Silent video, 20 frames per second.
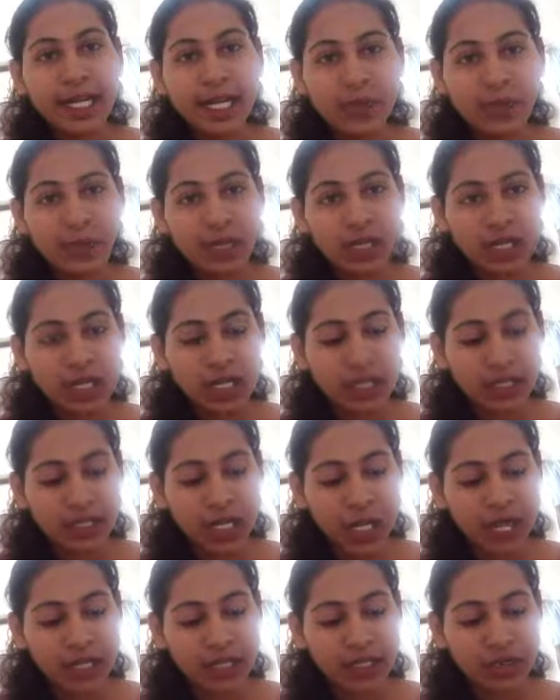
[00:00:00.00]

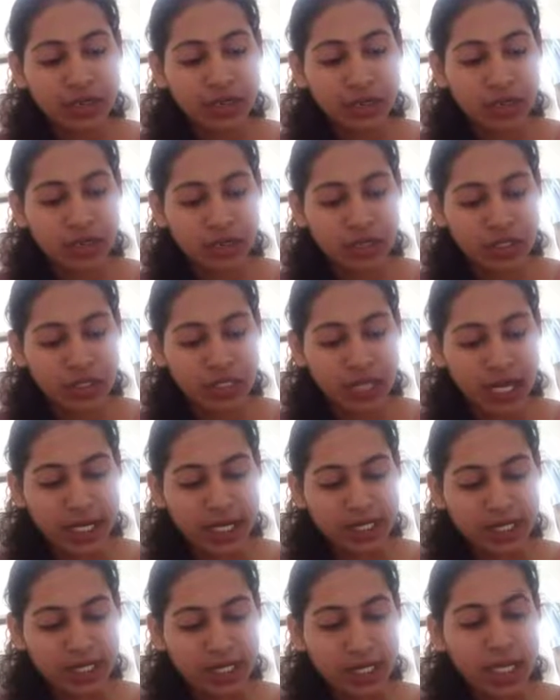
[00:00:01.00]
epithelium and the mucous
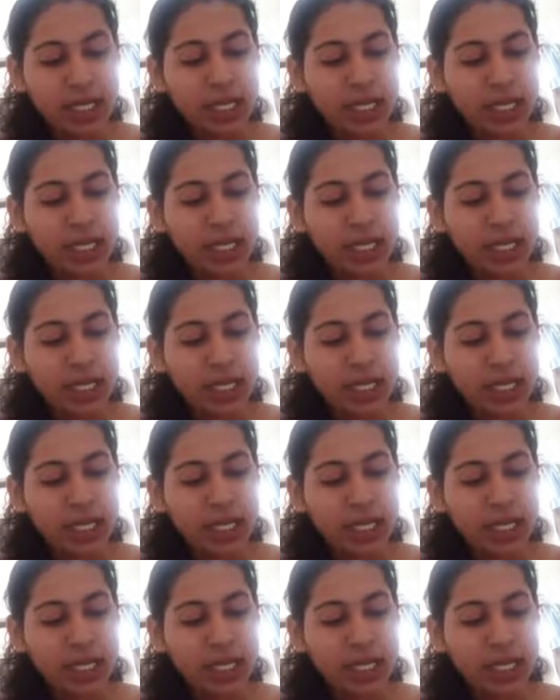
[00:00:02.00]
glands.